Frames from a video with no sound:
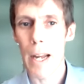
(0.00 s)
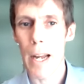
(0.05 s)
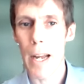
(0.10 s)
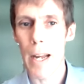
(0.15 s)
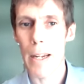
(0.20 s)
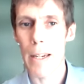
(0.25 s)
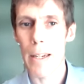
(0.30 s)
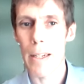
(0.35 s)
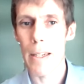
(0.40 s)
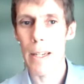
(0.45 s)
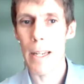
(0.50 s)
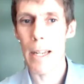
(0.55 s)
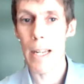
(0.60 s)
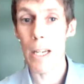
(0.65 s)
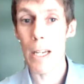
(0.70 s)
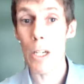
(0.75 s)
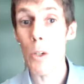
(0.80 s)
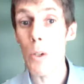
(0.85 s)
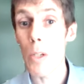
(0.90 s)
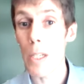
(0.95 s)
and it
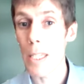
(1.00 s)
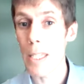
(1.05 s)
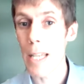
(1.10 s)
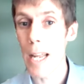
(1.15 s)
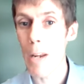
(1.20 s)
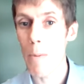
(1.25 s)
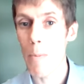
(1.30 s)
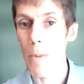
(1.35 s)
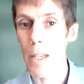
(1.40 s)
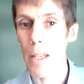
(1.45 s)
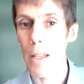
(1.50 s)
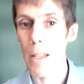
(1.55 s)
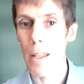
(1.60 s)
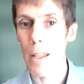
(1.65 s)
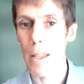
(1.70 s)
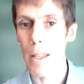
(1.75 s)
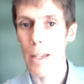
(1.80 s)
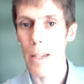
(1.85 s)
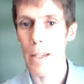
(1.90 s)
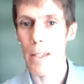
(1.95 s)
issued a statement
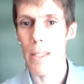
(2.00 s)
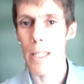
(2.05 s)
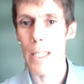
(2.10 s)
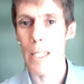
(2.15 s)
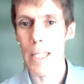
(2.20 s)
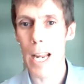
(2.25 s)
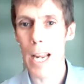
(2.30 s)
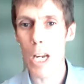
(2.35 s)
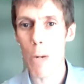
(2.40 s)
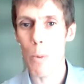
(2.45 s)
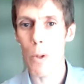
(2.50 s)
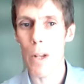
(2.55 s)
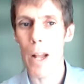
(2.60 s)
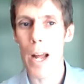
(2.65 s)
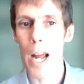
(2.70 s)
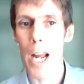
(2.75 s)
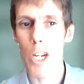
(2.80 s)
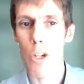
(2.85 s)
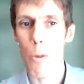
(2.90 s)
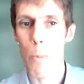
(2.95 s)
that sustainable
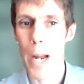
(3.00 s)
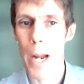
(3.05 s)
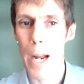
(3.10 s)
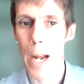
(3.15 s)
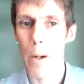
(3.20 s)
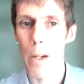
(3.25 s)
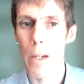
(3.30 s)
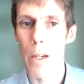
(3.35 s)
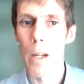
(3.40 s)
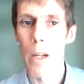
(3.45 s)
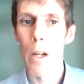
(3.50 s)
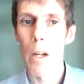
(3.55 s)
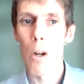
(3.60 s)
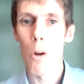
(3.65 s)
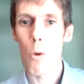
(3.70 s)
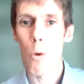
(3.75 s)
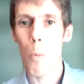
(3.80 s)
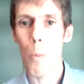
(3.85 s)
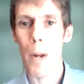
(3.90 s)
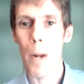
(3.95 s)
hydropower
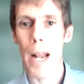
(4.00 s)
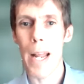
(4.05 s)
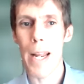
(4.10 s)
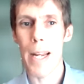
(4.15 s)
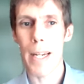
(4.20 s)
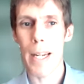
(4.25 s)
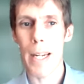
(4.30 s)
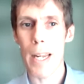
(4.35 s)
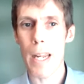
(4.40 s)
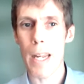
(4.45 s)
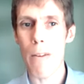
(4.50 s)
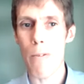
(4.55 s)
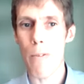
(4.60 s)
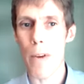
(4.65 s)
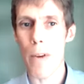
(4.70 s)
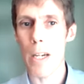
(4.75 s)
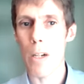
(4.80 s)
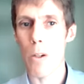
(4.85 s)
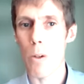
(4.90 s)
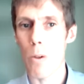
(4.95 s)
will play a key
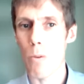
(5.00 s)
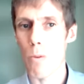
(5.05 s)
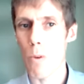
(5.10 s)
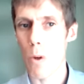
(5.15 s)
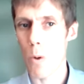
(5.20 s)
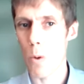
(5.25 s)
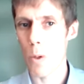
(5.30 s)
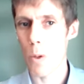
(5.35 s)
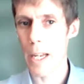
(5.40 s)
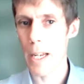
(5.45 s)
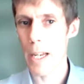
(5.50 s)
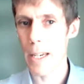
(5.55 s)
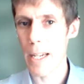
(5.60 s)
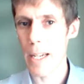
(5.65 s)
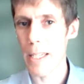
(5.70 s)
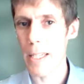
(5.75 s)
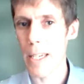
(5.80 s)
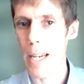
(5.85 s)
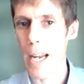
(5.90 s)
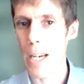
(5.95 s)
vital role in
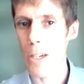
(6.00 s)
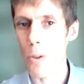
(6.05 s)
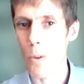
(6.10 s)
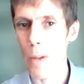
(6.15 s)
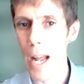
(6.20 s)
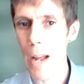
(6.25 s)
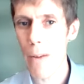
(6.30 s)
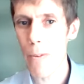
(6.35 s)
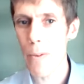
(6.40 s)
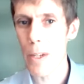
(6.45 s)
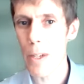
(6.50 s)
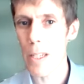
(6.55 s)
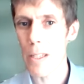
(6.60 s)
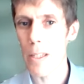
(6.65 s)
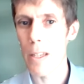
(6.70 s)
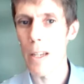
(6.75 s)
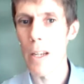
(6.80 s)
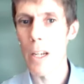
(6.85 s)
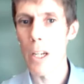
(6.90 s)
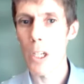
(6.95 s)
international
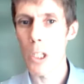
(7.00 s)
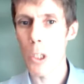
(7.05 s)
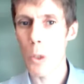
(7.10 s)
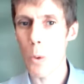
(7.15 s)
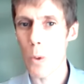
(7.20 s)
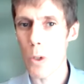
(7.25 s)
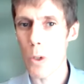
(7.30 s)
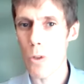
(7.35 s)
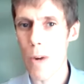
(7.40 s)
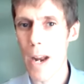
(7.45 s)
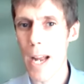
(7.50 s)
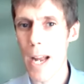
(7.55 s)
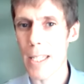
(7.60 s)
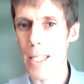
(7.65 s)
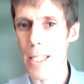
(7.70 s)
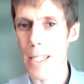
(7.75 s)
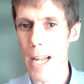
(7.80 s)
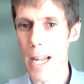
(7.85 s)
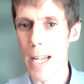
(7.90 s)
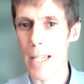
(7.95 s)
efforts to
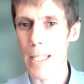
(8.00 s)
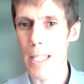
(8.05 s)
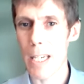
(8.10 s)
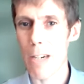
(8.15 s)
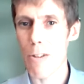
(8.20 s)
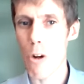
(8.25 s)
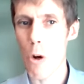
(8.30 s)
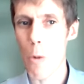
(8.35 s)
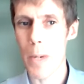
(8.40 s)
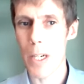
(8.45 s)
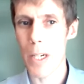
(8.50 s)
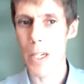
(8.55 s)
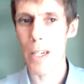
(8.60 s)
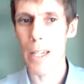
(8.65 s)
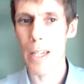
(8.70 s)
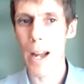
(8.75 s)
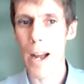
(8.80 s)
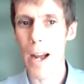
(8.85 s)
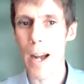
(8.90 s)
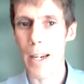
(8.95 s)
address net zero emission
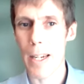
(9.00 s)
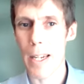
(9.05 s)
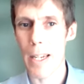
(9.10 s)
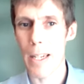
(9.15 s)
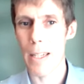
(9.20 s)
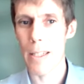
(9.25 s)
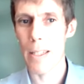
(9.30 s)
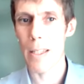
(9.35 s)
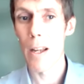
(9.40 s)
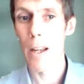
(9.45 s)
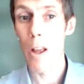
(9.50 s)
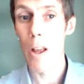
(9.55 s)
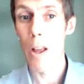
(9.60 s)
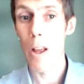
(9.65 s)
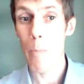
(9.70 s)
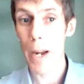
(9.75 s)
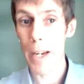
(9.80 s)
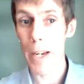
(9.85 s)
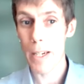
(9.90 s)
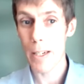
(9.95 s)
targets
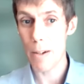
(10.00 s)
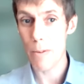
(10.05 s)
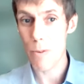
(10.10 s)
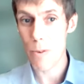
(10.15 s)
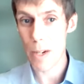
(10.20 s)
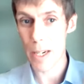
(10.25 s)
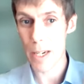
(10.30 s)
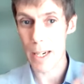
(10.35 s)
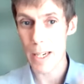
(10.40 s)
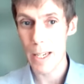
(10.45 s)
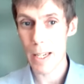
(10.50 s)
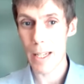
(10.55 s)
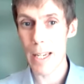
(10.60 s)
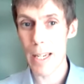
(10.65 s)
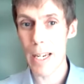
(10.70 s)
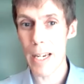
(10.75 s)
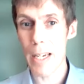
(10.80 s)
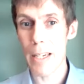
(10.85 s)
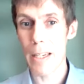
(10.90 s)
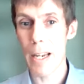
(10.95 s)
by delivering
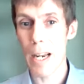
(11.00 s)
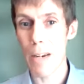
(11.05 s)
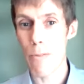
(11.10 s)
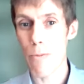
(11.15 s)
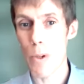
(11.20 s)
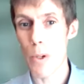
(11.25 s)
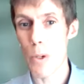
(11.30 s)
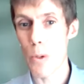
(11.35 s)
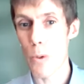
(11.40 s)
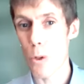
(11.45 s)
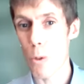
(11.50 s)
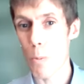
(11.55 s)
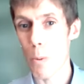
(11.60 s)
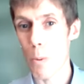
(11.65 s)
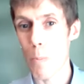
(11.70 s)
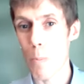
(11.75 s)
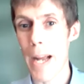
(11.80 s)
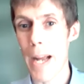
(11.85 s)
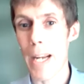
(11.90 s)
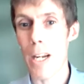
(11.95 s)
clean and
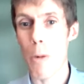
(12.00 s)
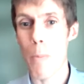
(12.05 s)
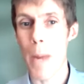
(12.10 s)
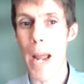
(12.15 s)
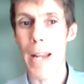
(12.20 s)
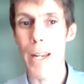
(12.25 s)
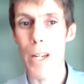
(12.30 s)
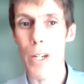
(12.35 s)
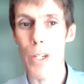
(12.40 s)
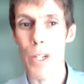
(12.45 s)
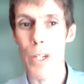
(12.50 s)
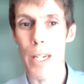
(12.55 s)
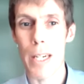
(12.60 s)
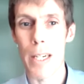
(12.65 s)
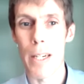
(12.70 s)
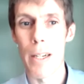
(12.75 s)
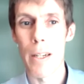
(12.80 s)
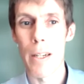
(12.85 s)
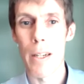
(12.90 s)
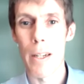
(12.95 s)
renewable backup
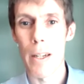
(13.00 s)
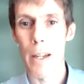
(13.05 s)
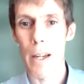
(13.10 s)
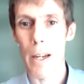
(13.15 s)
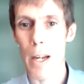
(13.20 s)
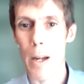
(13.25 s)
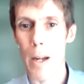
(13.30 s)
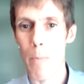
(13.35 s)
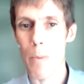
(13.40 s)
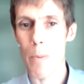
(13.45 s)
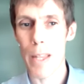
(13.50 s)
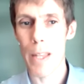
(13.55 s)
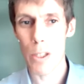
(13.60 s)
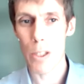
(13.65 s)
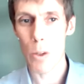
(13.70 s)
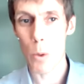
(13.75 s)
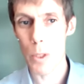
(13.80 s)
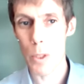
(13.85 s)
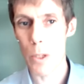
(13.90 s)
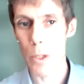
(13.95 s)
energy that
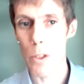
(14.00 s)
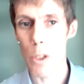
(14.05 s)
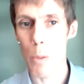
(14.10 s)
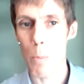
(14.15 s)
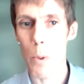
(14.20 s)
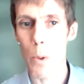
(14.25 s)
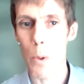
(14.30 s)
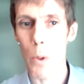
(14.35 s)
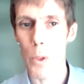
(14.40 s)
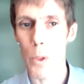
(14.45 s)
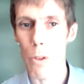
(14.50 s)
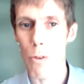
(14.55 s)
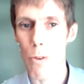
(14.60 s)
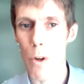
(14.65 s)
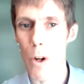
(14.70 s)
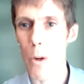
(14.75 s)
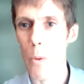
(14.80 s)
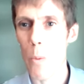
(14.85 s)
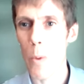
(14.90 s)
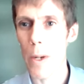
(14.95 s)
also supports
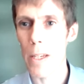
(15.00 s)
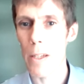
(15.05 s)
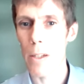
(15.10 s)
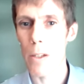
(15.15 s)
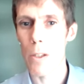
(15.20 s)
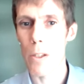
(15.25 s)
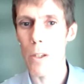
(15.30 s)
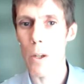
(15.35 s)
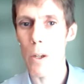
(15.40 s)
growing wind and